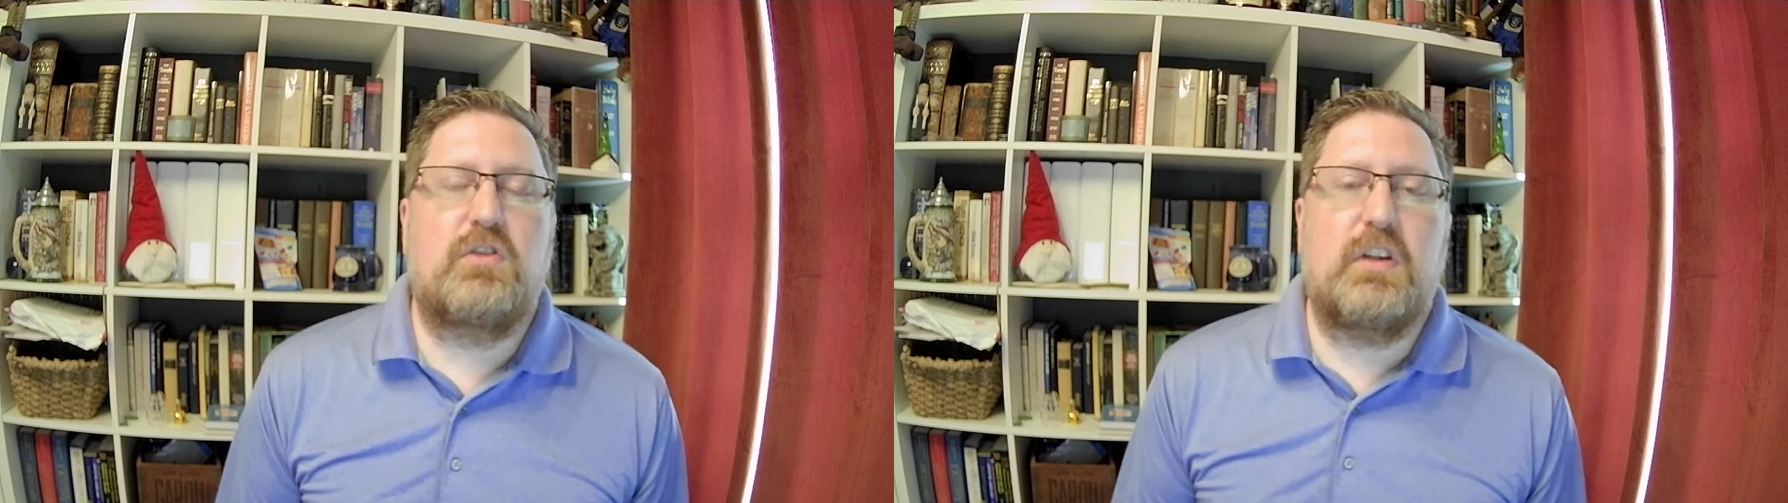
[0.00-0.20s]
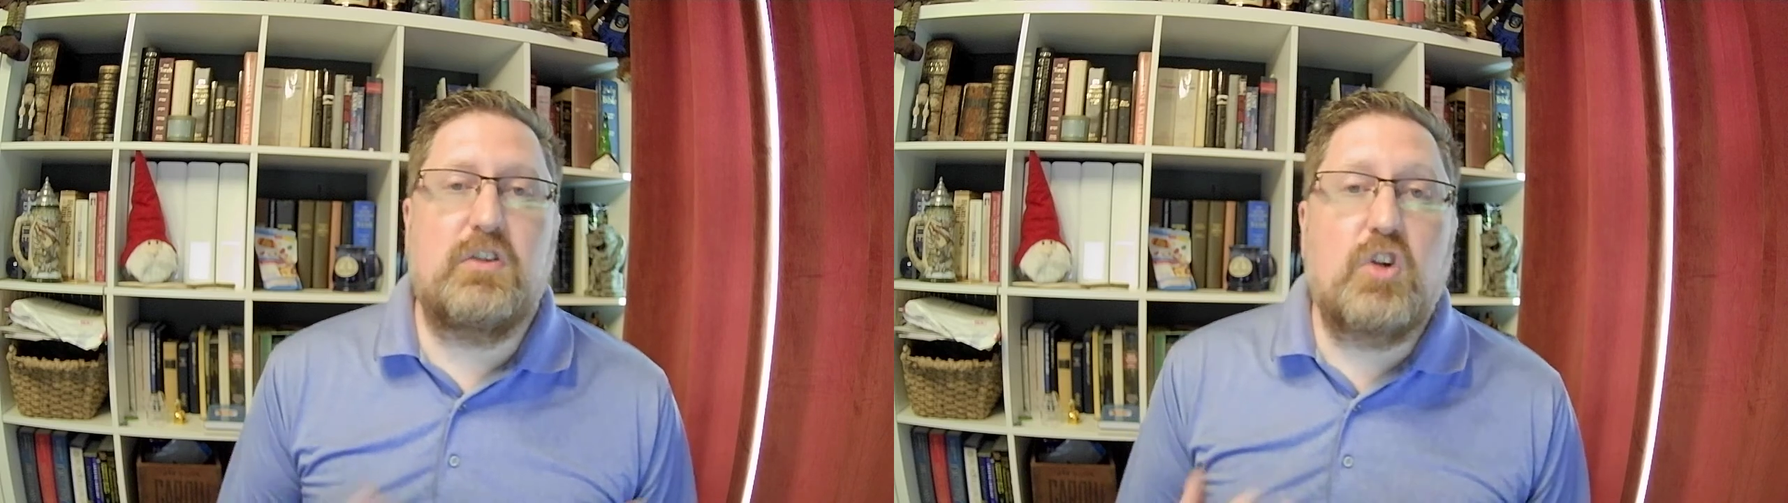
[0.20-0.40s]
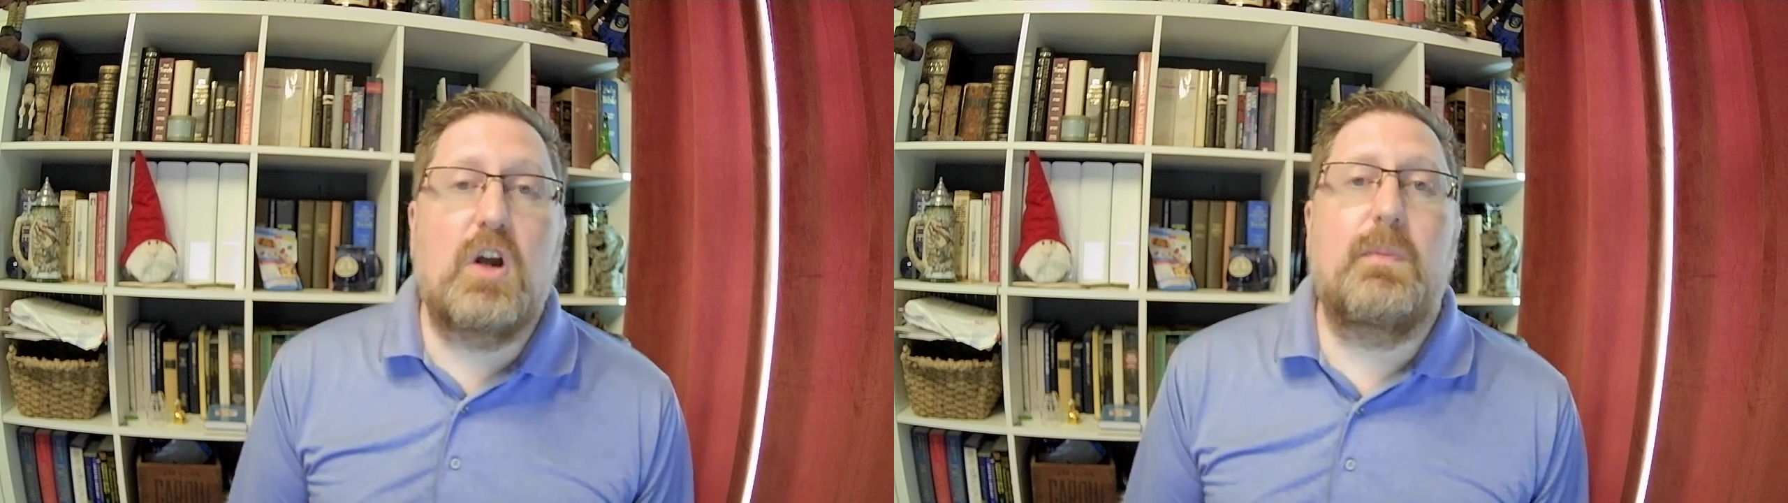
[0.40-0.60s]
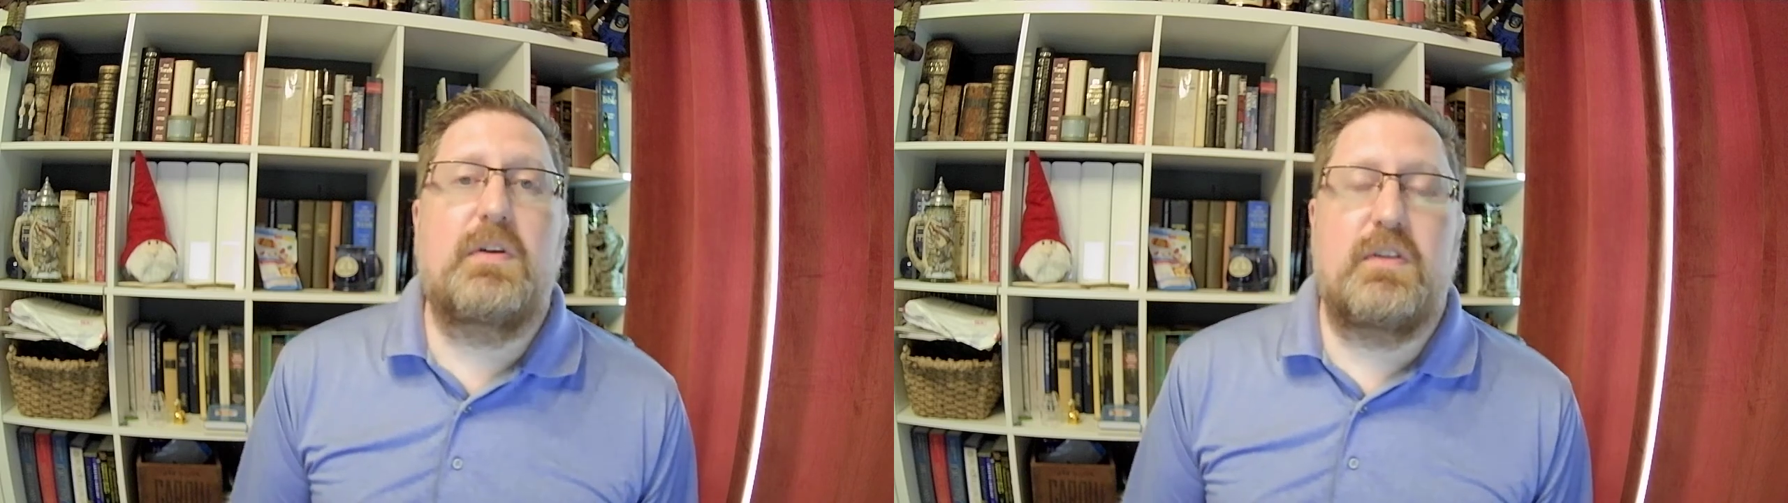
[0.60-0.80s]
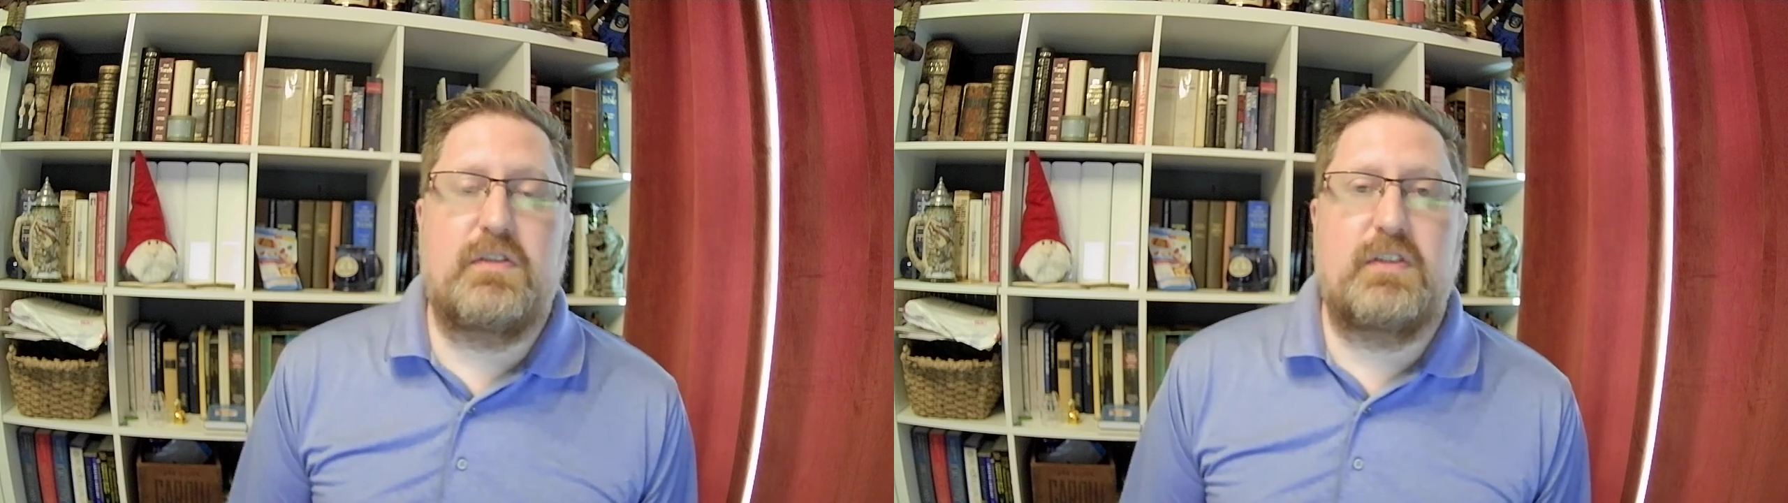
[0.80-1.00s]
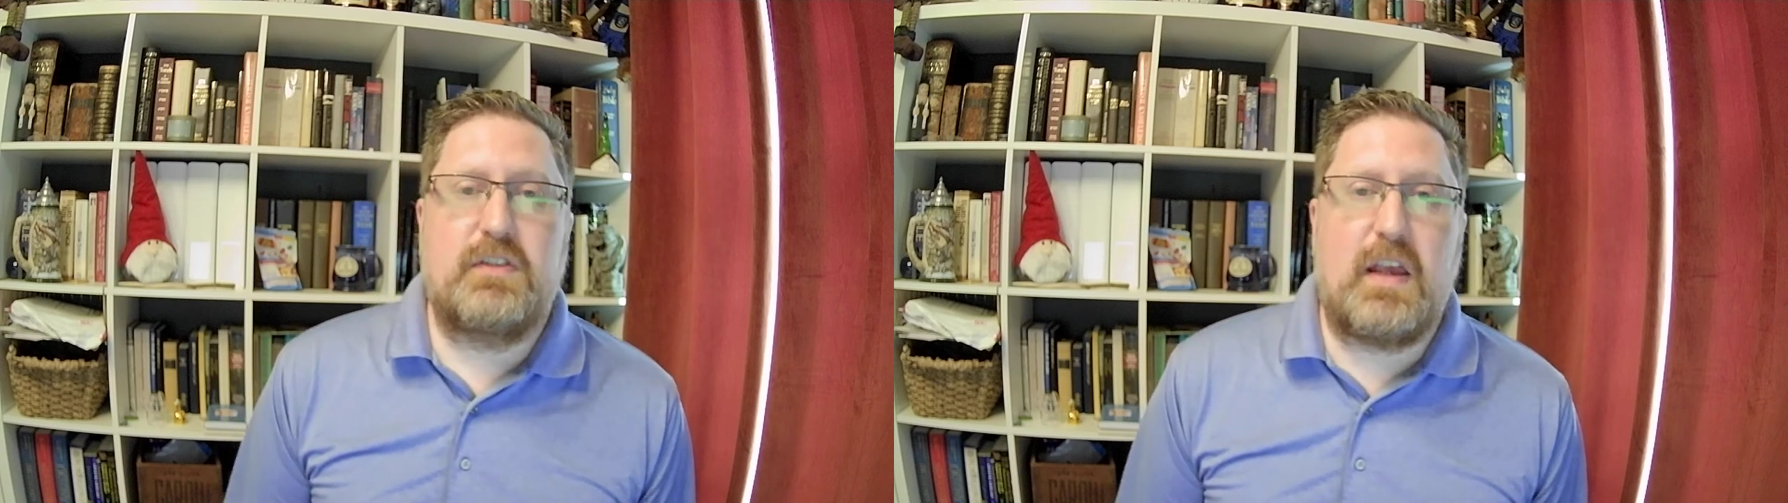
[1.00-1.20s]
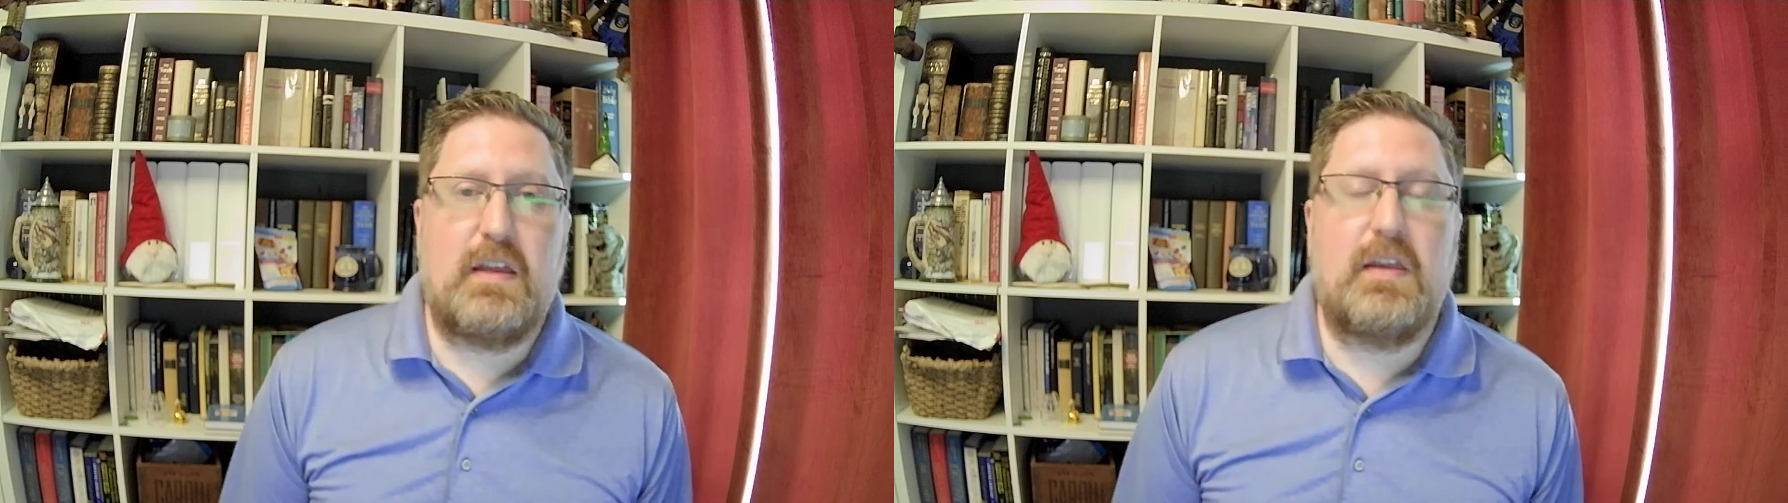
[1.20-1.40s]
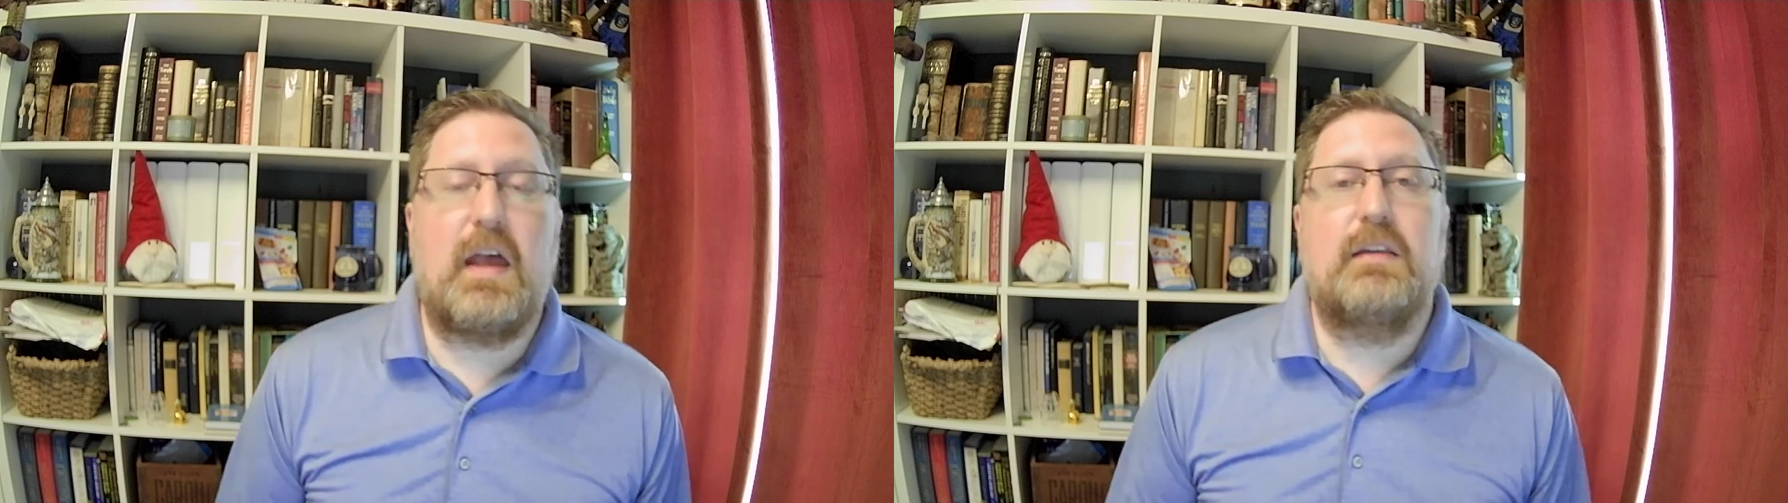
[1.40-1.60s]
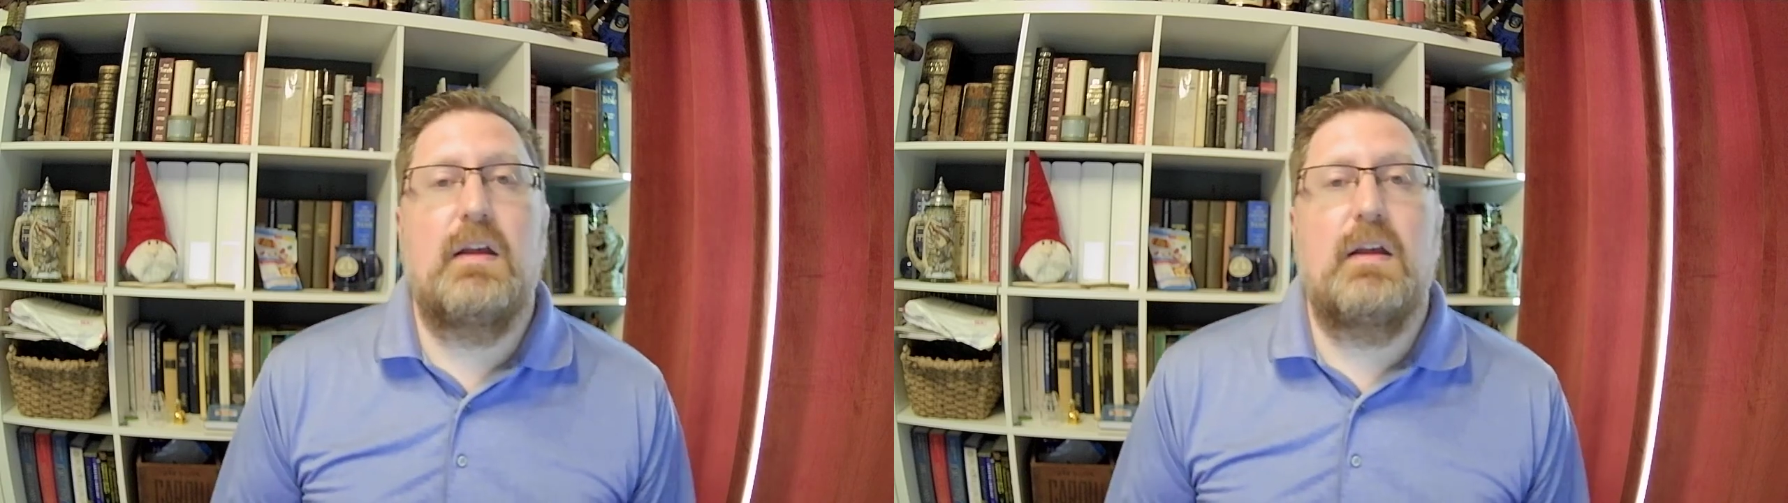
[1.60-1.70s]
interpret this to say that